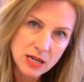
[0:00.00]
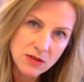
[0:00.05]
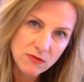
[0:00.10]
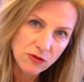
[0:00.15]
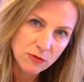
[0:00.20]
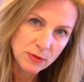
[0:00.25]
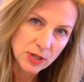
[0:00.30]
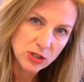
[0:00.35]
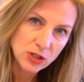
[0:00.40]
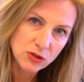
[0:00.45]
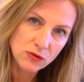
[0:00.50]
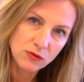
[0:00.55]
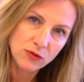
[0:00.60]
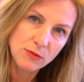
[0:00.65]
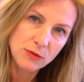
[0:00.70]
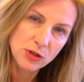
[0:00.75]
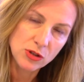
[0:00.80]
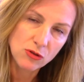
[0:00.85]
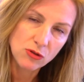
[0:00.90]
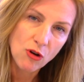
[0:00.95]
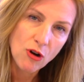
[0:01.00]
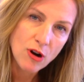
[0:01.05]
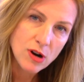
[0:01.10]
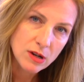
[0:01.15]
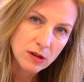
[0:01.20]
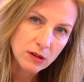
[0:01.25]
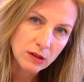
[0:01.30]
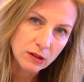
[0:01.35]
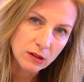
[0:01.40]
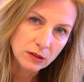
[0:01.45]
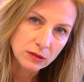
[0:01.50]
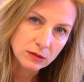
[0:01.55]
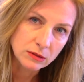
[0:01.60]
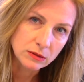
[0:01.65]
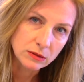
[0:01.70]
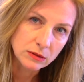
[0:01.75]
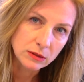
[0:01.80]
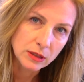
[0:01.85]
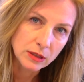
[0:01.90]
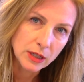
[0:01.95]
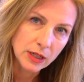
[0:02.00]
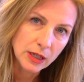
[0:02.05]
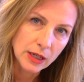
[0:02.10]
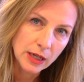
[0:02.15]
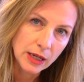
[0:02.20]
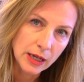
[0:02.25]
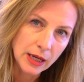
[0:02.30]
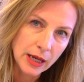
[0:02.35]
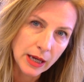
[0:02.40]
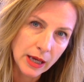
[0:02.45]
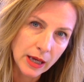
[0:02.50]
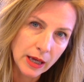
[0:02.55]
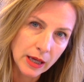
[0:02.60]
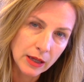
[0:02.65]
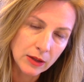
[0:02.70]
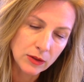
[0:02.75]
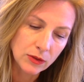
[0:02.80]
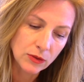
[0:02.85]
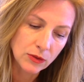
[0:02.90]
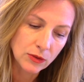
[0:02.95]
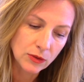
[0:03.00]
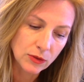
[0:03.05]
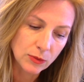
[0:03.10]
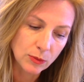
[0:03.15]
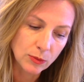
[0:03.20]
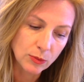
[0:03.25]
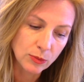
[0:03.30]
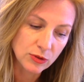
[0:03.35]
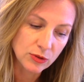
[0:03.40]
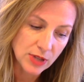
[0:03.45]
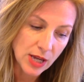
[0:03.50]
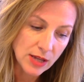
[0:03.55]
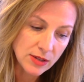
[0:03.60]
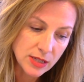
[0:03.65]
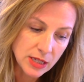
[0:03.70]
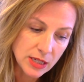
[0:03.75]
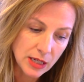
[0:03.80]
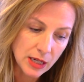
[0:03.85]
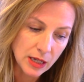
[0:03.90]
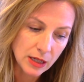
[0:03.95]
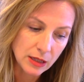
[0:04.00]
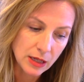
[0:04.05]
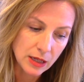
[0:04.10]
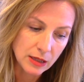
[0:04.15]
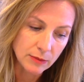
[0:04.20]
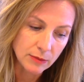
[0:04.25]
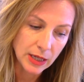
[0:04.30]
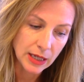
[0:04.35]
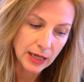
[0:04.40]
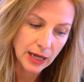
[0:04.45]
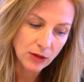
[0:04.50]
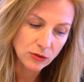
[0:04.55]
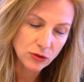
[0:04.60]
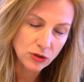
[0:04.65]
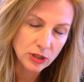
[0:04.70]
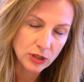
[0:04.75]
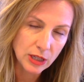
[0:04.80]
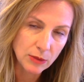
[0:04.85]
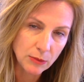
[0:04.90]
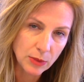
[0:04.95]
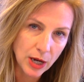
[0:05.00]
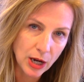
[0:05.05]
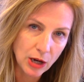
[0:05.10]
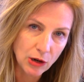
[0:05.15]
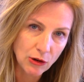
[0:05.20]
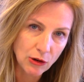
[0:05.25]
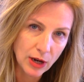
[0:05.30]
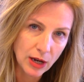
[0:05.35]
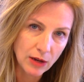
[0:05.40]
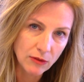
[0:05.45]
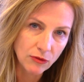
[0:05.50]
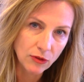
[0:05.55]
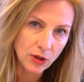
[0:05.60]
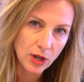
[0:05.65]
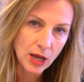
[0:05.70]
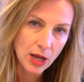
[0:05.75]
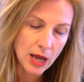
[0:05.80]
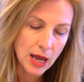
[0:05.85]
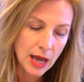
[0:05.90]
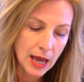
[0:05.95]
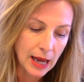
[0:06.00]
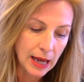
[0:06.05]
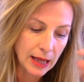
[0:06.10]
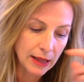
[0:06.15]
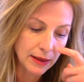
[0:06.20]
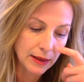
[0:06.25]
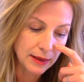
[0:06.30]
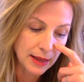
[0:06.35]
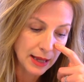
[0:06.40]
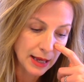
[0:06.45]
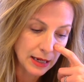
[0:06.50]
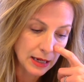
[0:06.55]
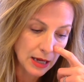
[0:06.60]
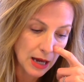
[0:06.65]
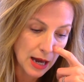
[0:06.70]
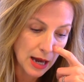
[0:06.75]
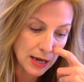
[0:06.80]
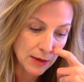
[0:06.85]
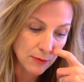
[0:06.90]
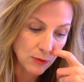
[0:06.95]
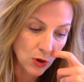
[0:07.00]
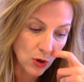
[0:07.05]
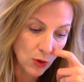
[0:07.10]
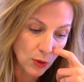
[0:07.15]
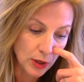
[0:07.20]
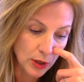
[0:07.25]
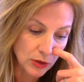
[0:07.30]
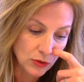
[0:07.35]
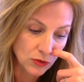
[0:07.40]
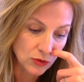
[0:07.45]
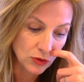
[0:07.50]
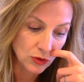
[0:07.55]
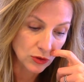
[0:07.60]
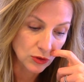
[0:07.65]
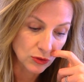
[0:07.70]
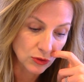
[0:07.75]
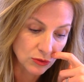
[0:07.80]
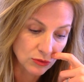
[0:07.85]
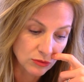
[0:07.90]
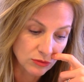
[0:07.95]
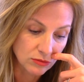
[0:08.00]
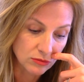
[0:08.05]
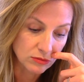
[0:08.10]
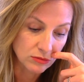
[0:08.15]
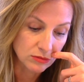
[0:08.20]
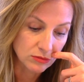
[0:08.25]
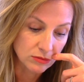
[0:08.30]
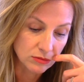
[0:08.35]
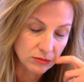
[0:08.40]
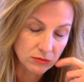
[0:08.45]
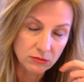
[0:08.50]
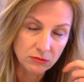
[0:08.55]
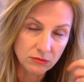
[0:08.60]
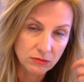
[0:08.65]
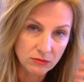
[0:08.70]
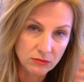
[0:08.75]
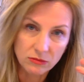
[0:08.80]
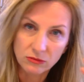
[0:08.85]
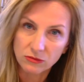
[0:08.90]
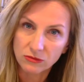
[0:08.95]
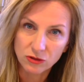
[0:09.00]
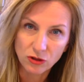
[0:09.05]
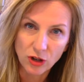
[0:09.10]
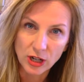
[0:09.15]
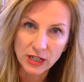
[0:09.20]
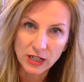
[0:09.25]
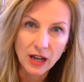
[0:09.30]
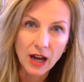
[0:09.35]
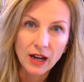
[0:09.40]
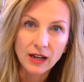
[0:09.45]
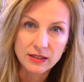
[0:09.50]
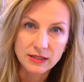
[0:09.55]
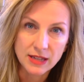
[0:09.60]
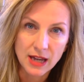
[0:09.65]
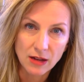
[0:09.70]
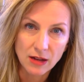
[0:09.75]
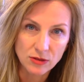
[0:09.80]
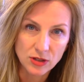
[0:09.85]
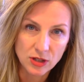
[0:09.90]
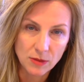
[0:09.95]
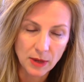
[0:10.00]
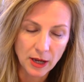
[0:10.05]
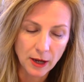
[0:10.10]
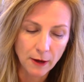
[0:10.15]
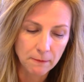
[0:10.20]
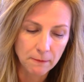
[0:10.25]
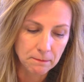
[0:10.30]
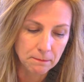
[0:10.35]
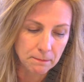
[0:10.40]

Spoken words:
information from this article and presenting it in my counterclaim paragraph, and then I am going to try to knock it down somehow.